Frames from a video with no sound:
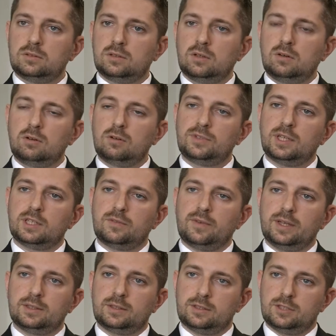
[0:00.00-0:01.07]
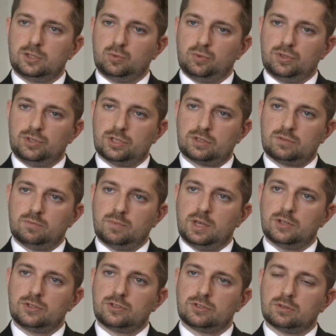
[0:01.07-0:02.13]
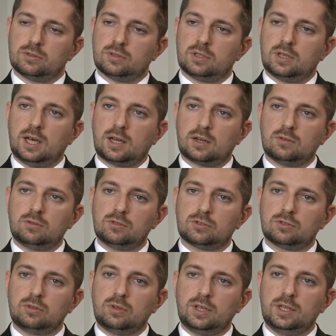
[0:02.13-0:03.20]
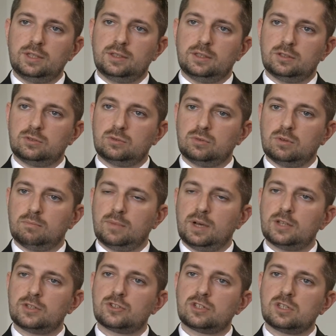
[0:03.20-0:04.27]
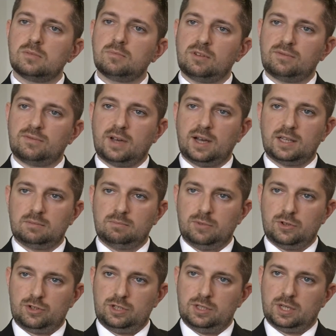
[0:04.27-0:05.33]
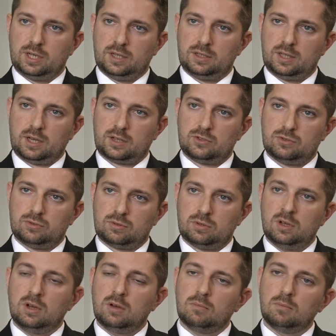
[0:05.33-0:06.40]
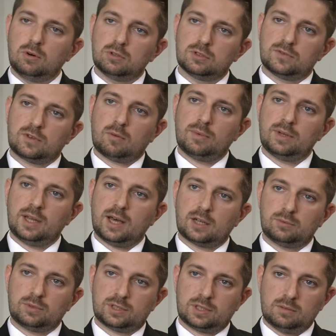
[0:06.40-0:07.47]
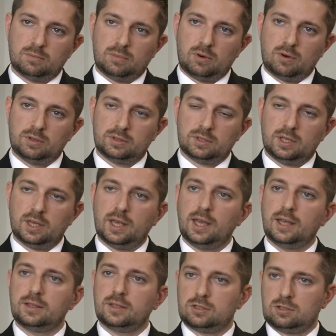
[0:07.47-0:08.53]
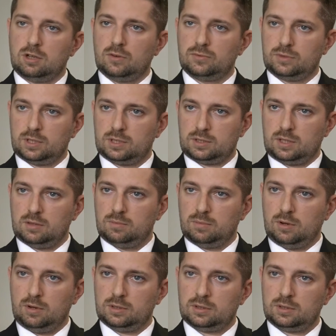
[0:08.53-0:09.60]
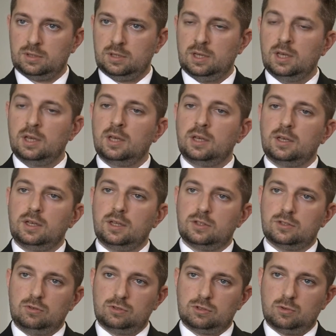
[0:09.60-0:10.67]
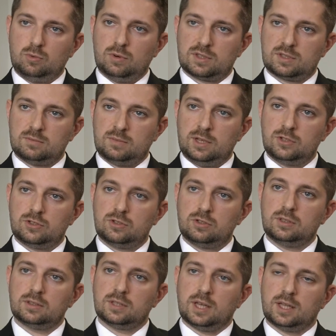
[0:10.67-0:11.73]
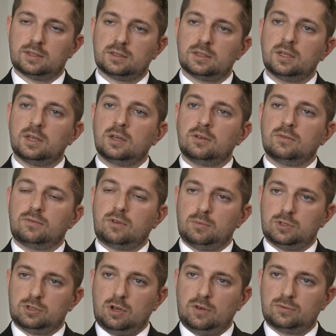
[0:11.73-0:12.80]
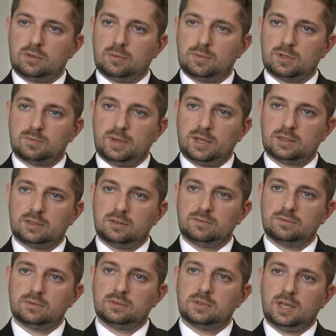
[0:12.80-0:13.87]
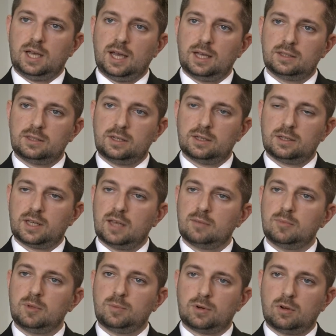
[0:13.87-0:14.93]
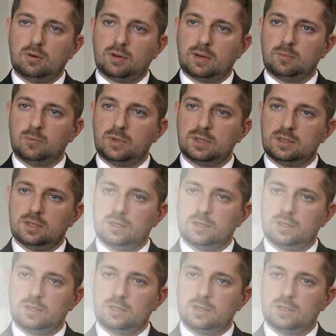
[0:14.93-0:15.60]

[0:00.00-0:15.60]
All of the advantages we just mentioned are also leading to a much simplified machine architecture, both from an hardware standpoint and a software standpoint. It's also worth mentioning that, from a software perspective, iTRAK can be programmed with